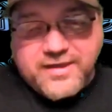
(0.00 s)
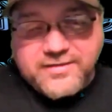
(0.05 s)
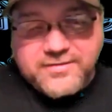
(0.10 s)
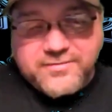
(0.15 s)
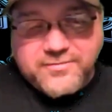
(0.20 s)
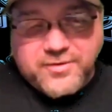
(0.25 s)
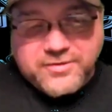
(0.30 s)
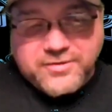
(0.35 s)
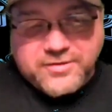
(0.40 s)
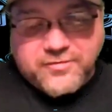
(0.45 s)

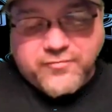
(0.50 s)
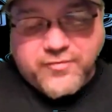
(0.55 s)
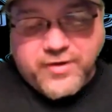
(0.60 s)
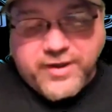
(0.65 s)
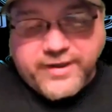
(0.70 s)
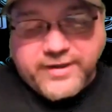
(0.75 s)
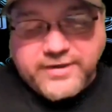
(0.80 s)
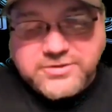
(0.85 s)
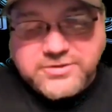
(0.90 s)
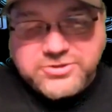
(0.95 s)
And what the
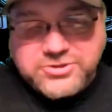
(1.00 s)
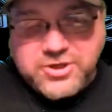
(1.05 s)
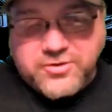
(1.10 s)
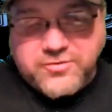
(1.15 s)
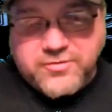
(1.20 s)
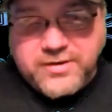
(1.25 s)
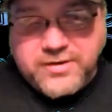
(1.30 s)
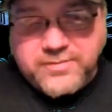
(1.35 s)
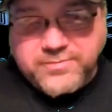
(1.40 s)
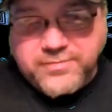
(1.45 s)
rain
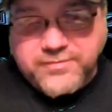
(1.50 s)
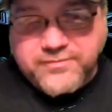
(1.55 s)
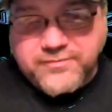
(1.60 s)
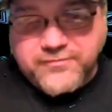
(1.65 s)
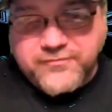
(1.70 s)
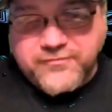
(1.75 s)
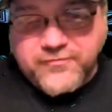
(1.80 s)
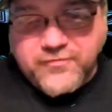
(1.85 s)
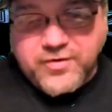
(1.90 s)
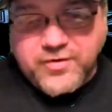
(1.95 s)
show right
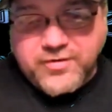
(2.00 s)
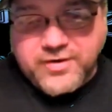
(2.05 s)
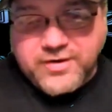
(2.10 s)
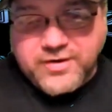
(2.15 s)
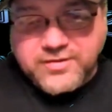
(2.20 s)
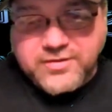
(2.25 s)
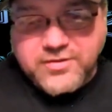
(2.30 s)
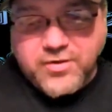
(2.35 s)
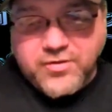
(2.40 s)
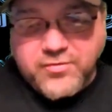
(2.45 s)
before
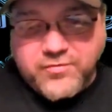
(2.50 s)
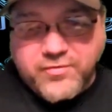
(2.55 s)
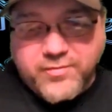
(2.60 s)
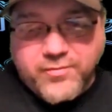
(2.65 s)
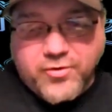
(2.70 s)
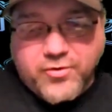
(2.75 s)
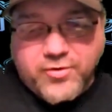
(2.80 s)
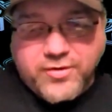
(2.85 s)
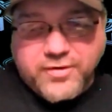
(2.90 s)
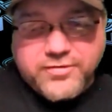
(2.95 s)
it, no
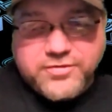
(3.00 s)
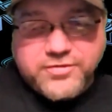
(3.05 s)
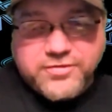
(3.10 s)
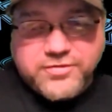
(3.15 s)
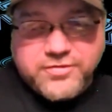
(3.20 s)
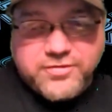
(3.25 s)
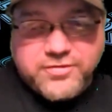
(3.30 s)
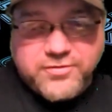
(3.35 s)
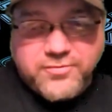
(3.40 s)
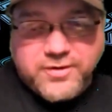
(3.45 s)

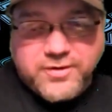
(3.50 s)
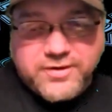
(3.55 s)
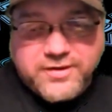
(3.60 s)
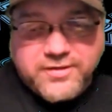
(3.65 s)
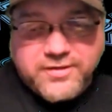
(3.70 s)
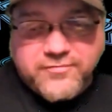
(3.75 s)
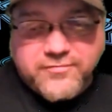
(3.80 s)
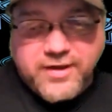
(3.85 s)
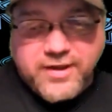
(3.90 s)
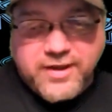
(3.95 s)
remorse, the one
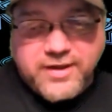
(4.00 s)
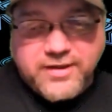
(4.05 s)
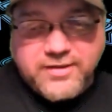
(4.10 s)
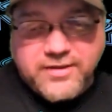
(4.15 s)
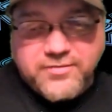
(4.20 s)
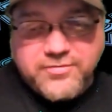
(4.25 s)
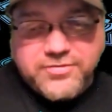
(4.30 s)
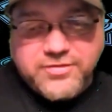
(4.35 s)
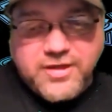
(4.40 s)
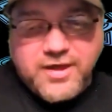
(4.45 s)
in the rain
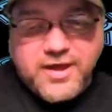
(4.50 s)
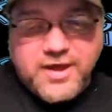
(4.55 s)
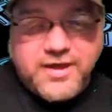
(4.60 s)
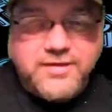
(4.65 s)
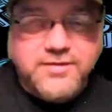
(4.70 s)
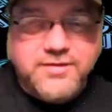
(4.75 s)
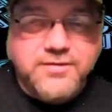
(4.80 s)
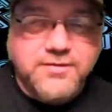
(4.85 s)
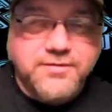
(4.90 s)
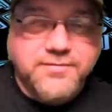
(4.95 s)

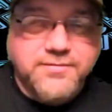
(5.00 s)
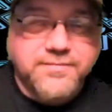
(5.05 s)
outside.